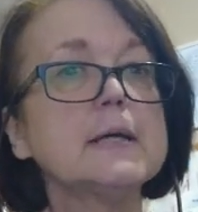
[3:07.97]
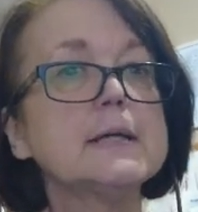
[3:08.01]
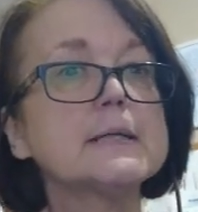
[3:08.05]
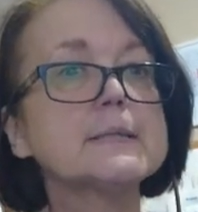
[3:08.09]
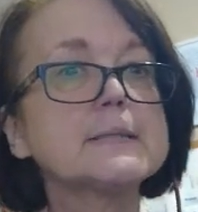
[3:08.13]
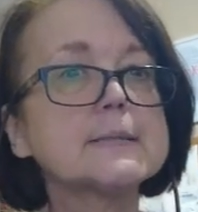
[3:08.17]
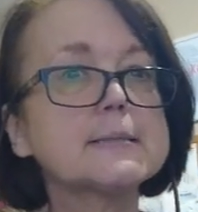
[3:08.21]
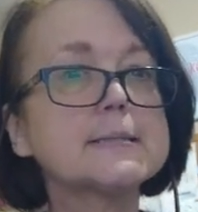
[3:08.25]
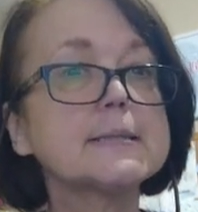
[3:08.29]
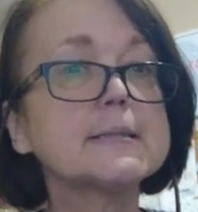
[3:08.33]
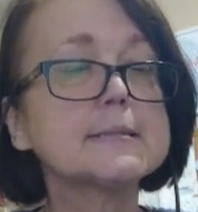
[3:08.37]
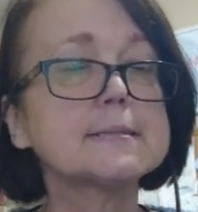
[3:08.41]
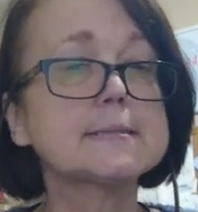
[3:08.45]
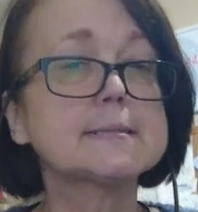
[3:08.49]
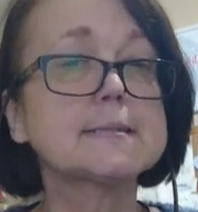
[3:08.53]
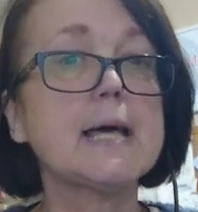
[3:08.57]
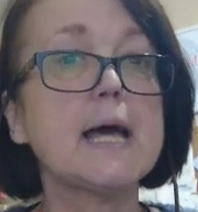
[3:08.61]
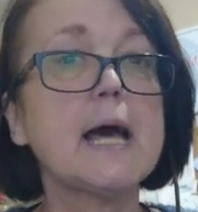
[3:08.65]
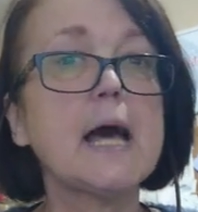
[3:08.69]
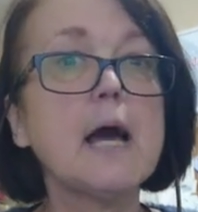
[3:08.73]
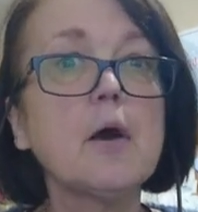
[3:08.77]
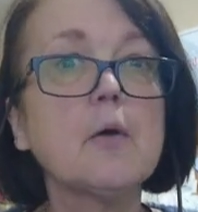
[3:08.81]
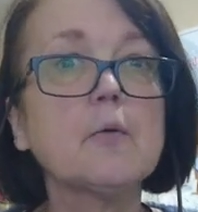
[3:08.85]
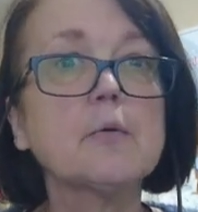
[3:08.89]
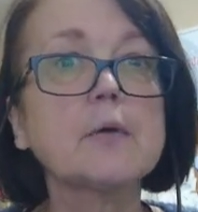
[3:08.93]
Sit
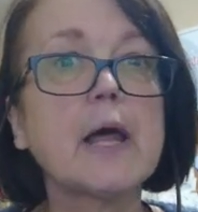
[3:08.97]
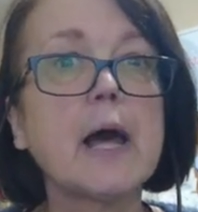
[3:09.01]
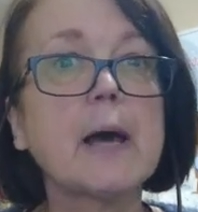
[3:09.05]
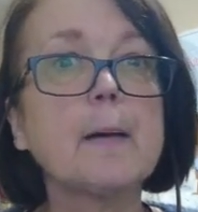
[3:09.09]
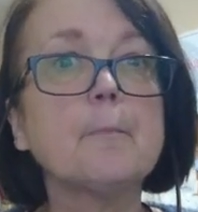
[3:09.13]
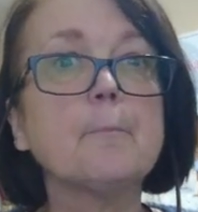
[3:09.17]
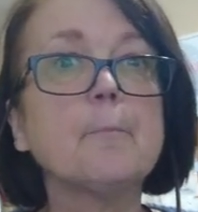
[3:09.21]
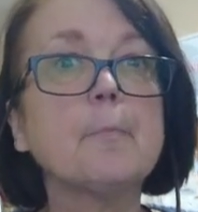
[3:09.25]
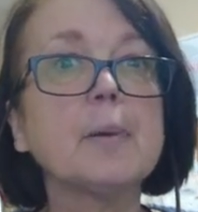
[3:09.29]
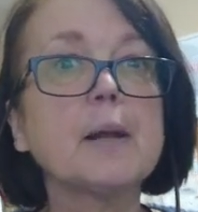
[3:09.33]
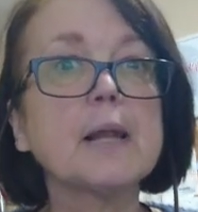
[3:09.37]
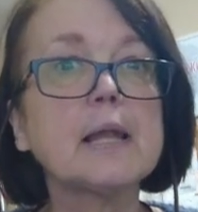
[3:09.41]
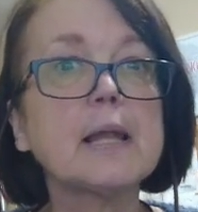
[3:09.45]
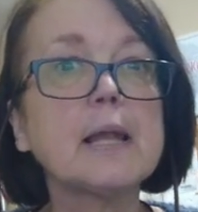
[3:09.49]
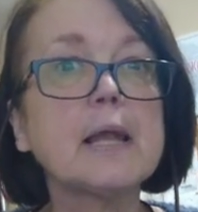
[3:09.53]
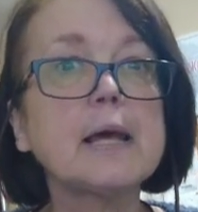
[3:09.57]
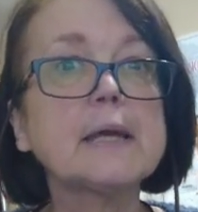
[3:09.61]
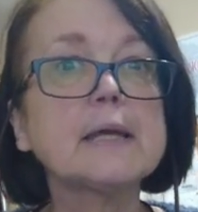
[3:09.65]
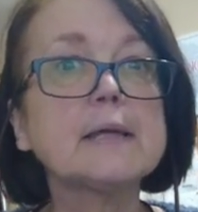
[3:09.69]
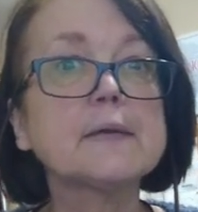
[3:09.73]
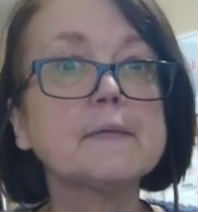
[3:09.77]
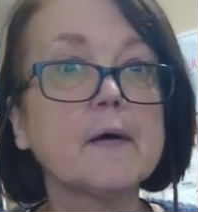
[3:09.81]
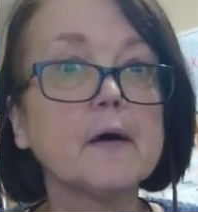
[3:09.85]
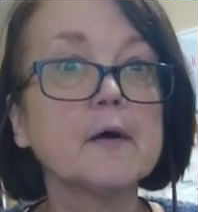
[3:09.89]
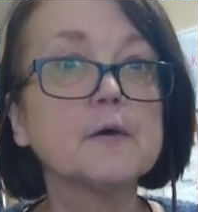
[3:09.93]
down and
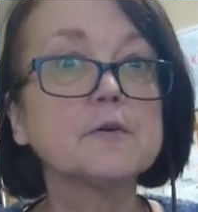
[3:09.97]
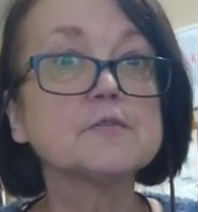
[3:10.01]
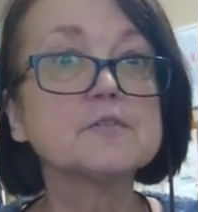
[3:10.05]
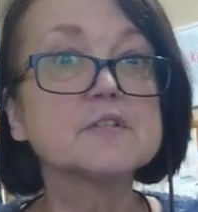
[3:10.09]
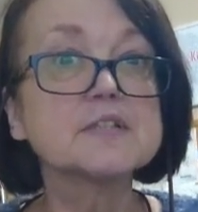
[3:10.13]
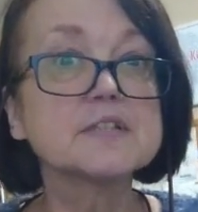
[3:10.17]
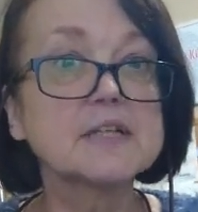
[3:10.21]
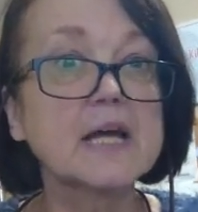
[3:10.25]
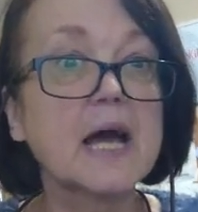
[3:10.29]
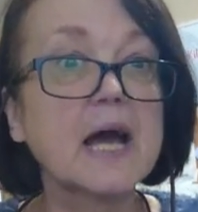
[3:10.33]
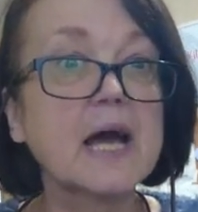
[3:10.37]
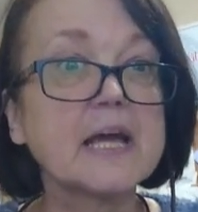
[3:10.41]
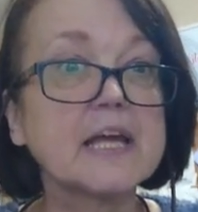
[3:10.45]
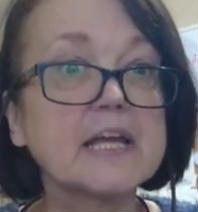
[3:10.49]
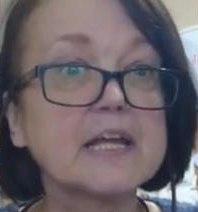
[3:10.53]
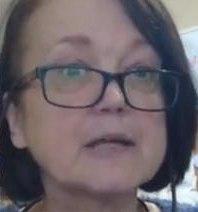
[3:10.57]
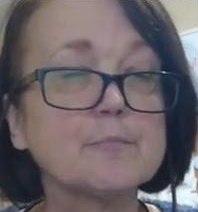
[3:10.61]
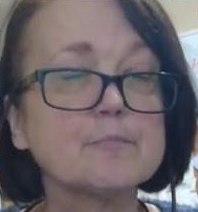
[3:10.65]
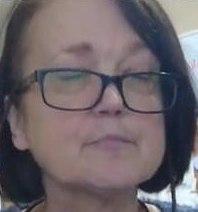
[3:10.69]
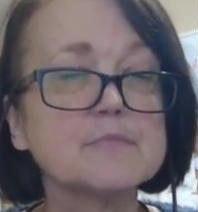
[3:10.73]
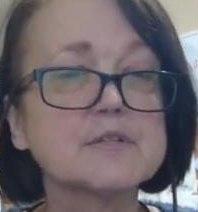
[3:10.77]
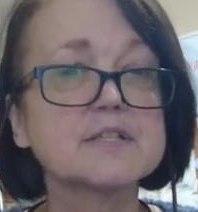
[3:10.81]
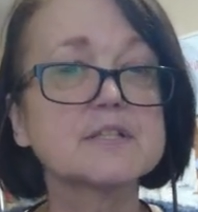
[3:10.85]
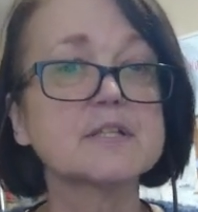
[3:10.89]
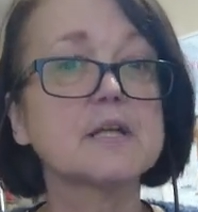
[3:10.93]
play those
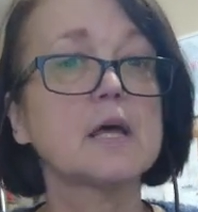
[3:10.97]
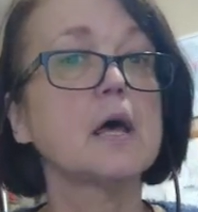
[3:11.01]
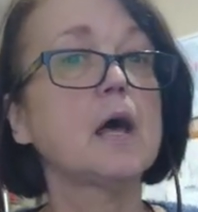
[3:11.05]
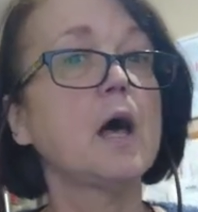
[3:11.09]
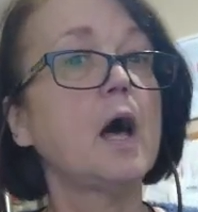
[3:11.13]
games.